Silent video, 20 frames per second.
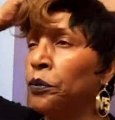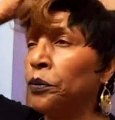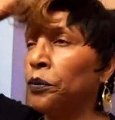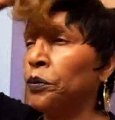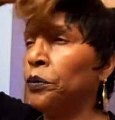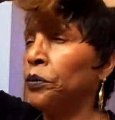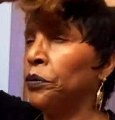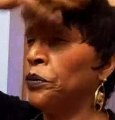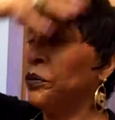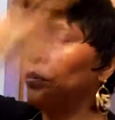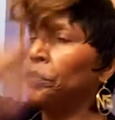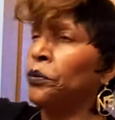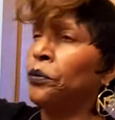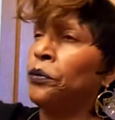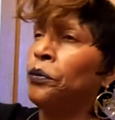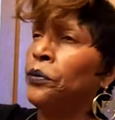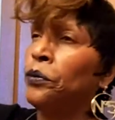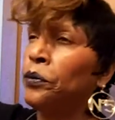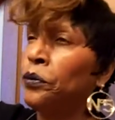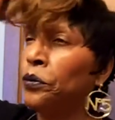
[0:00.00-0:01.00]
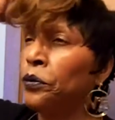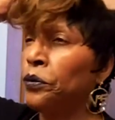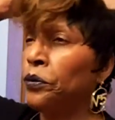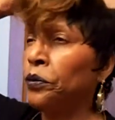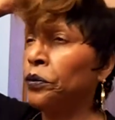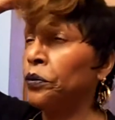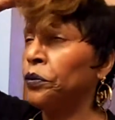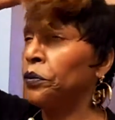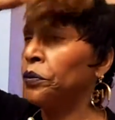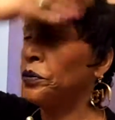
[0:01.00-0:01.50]

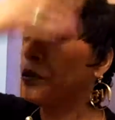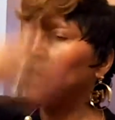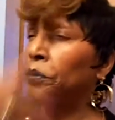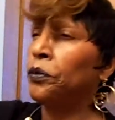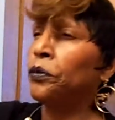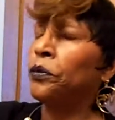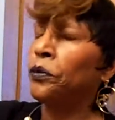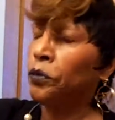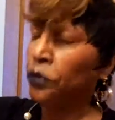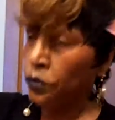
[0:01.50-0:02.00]
[no speech]